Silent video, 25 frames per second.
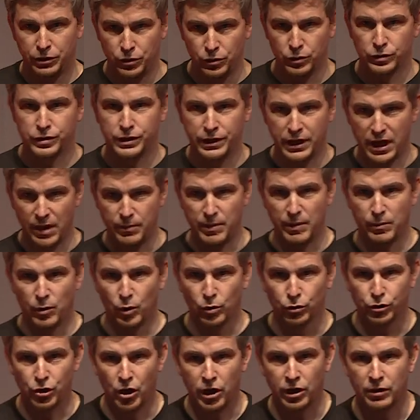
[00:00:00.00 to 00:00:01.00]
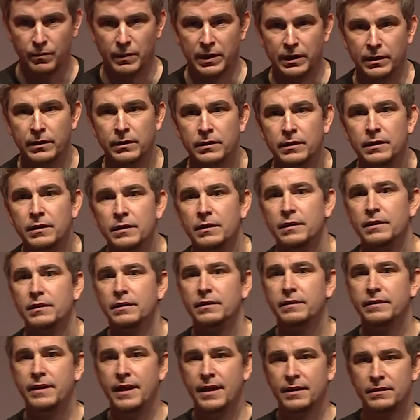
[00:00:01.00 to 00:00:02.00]
using MMO dogma
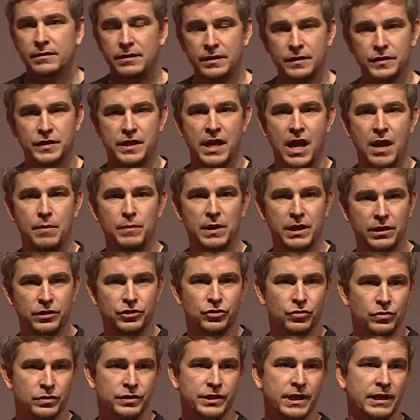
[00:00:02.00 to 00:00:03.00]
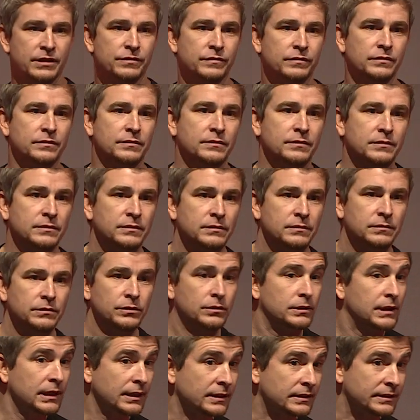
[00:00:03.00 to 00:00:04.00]
that this game is successful.
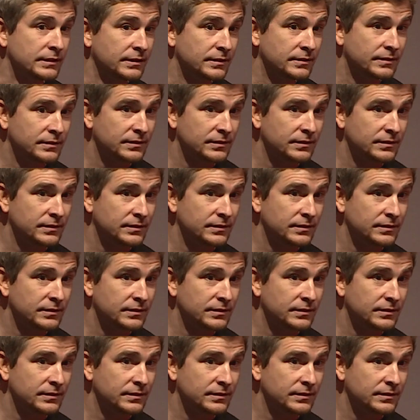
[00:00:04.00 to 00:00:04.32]
You can't,